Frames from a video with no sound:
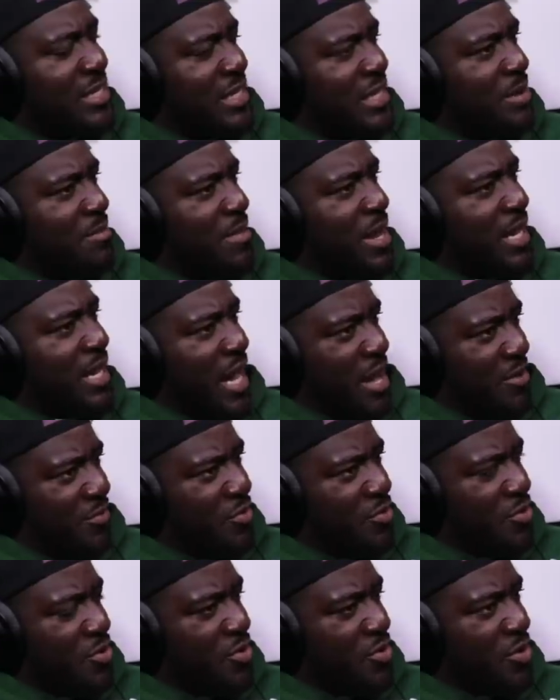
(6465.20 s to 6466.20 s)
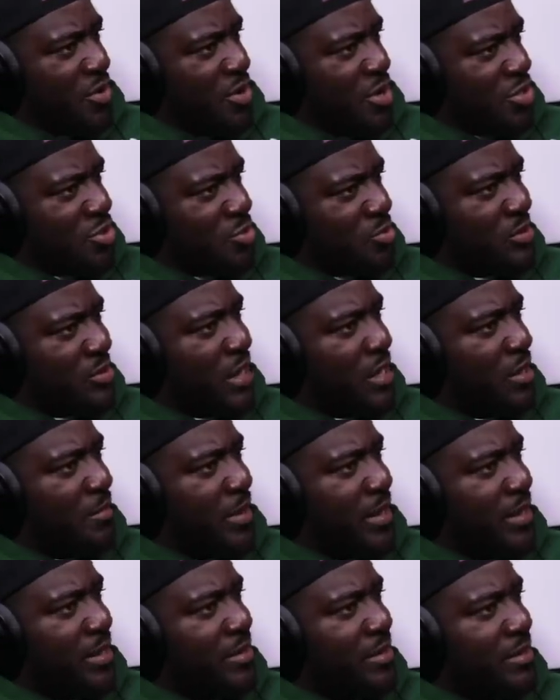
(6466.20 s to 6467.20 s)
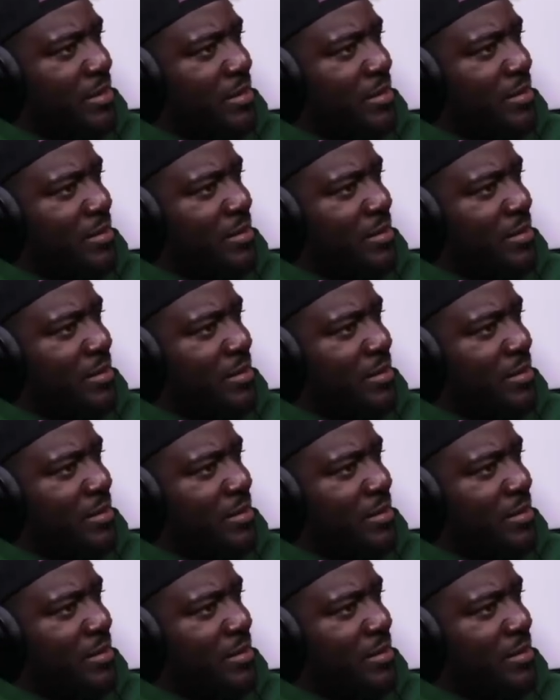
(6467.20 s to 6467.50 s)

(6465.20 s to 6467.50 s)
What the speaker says: Is he the main guy for Arsenal style of play?